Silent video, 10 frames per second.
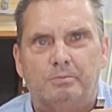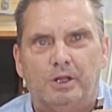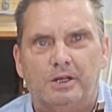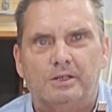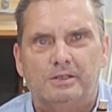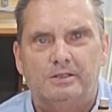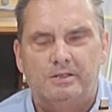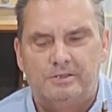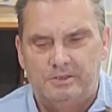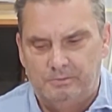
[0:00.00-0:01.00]
plug
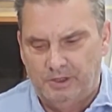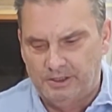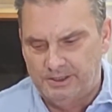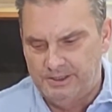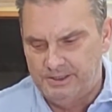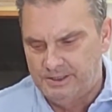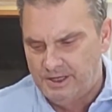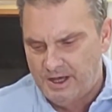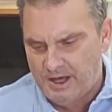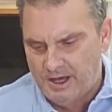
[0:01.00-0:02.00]
to plug it in.
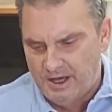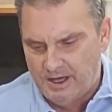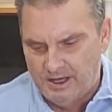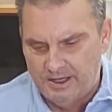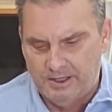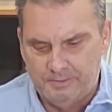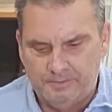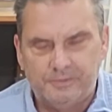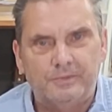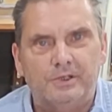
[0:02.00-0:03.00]

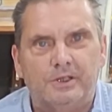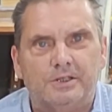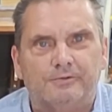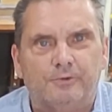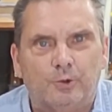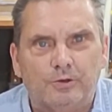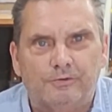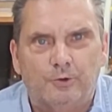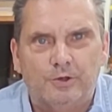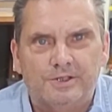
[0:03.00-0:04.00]
You get to four
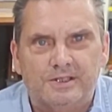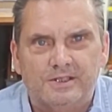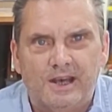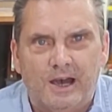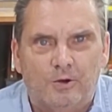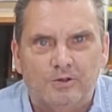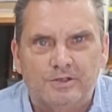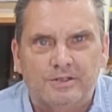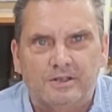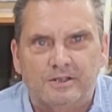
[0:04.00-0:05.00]
to 6
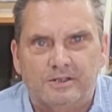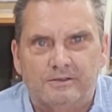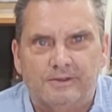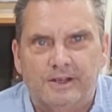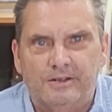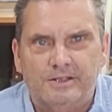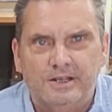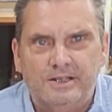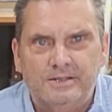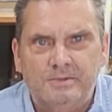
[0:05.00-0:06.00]
hours of
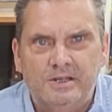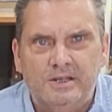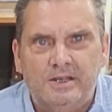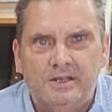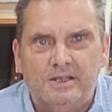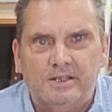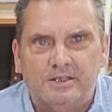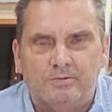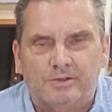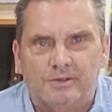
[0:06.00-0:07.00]
airtime
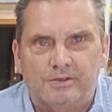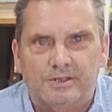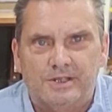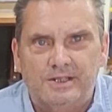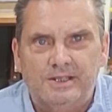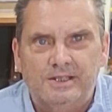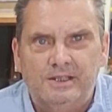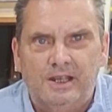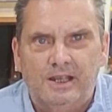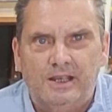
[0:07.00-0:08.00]
is what they're
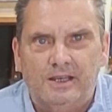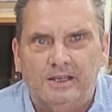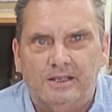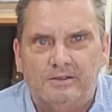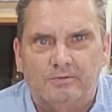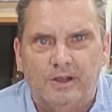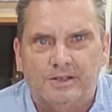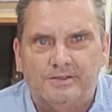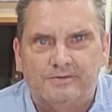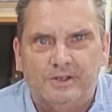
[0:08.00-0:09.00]
saying, and
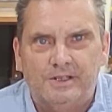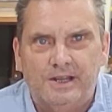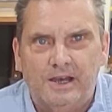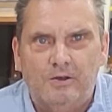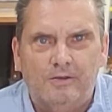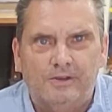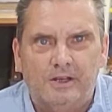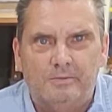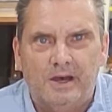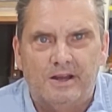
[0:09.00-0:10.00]
as of right now I've
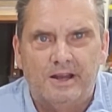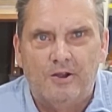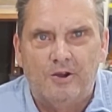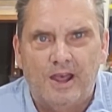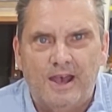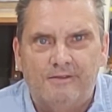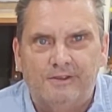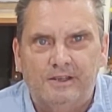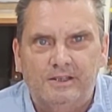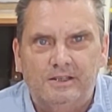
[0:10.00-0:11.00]
got about an hour and a half
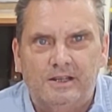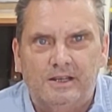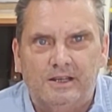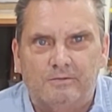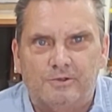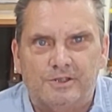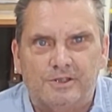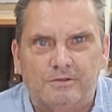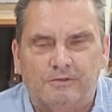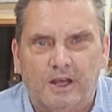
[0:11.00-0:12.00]
in and we're
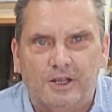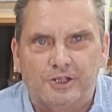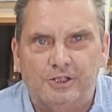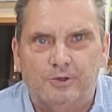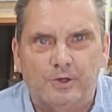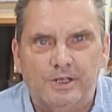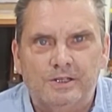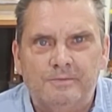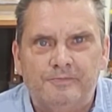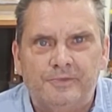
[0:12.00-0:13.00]
still flashing
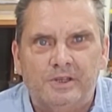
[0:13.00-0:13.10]
green,